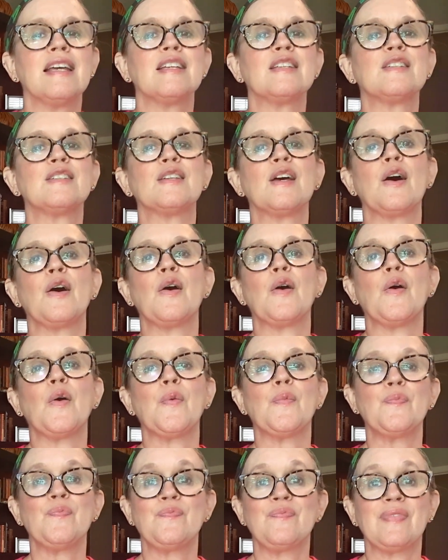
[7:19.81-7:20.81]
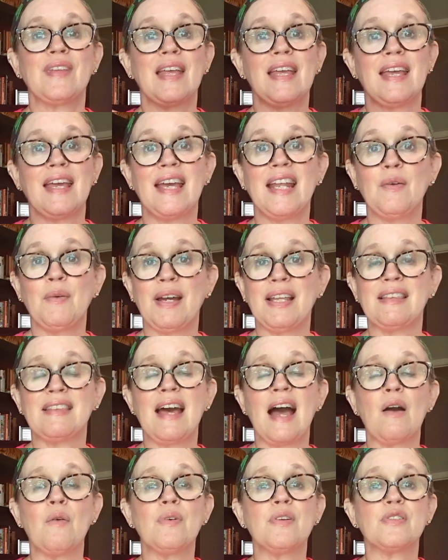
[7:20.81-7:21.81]
So anyway,
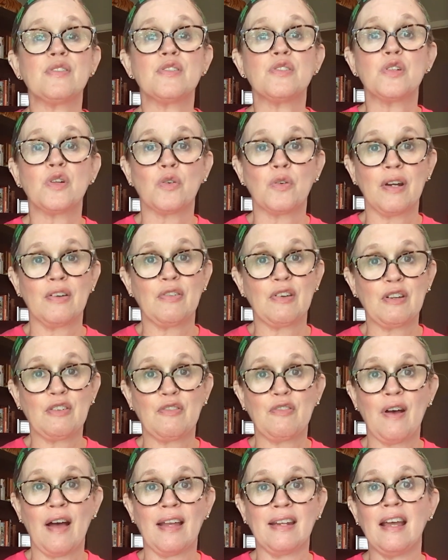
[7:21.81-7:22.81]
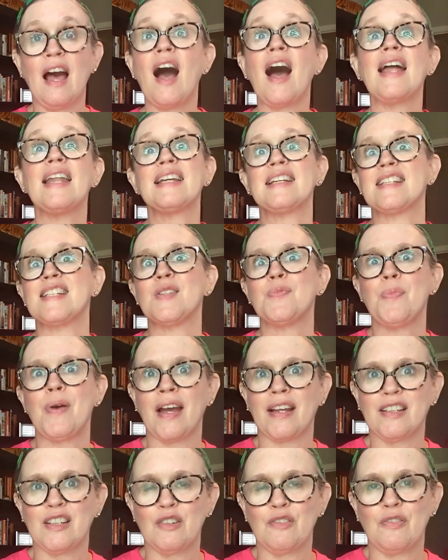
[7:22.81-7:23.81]
that was terrific fun,
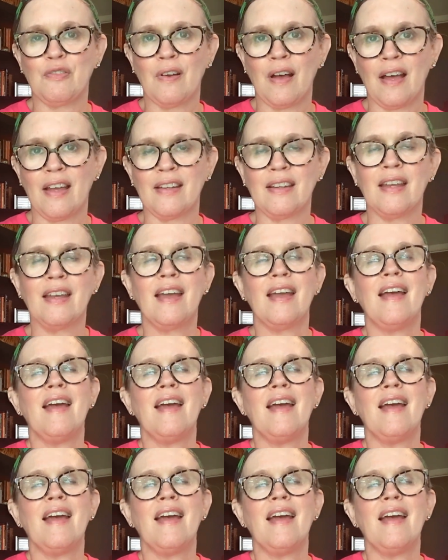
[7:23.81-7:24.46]
unexpected fun.